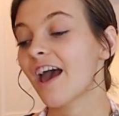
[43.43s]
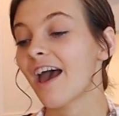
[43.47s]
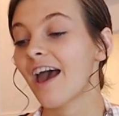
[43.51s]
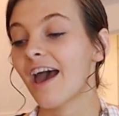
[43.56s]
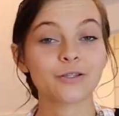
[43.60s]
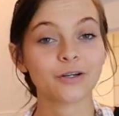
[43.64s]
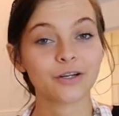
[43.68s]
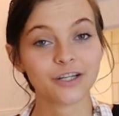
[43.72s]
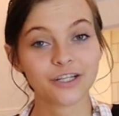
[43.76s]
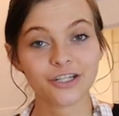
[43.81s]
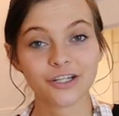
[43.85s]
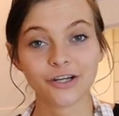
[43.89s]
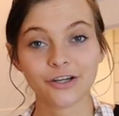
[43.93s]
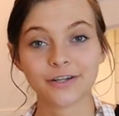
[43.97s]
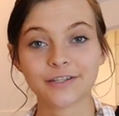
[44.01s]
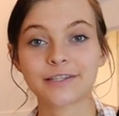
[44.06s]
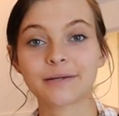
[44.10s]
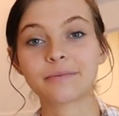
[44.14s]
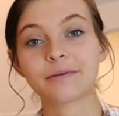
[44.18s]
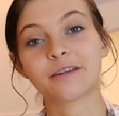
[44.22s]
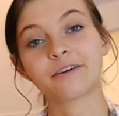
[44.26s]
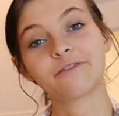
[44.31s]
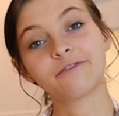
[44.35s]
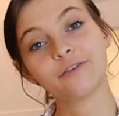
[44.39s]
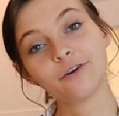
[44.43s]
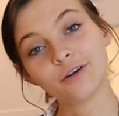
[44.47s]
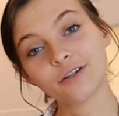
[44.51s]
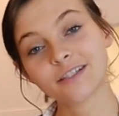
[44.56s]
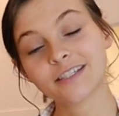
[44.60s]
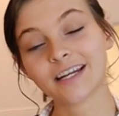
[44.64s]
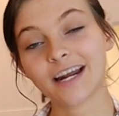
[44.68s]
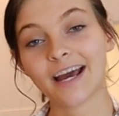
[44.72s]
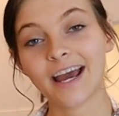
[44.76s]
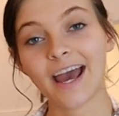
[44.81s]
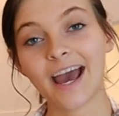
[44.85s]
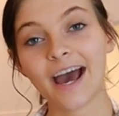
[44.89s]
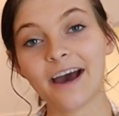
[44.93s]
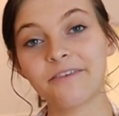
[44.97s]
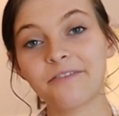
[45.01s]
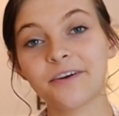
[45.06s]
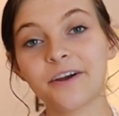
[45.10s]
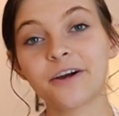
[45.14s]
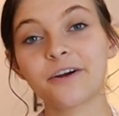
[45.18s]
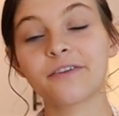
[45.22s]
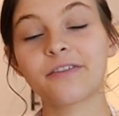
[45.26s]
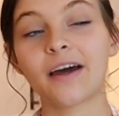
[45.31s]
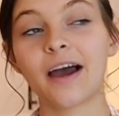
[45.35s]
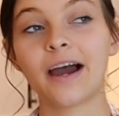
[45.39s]
I'm also gonna show you some of the foods that I have
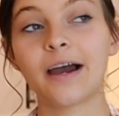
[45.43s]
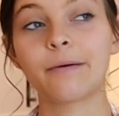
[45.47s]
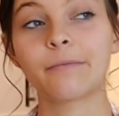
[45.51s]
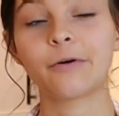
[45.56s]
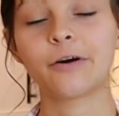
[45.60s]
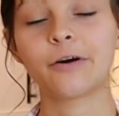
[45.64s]
here that I'm